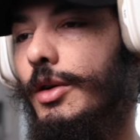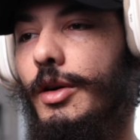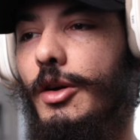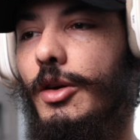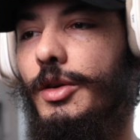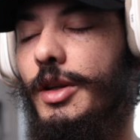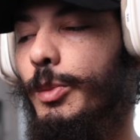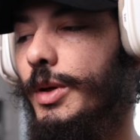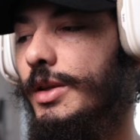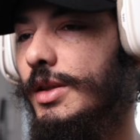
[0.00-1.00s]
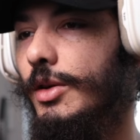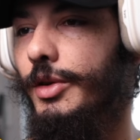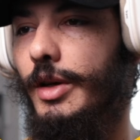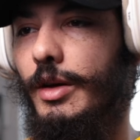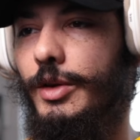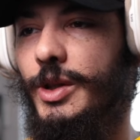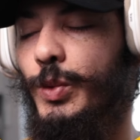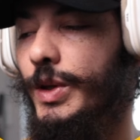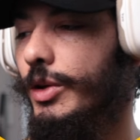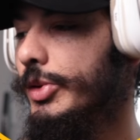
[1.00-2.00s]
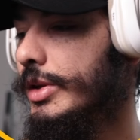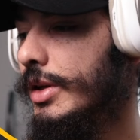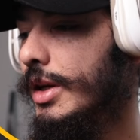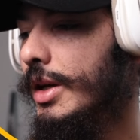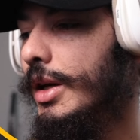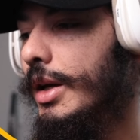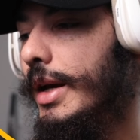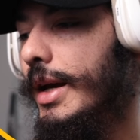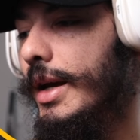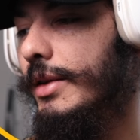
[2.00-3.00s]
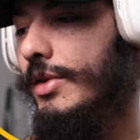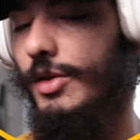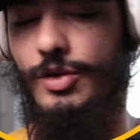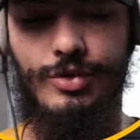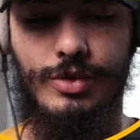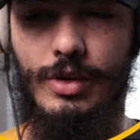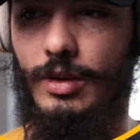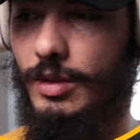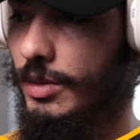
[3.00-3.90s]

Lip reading: on the PC, on the Windows, and scroll,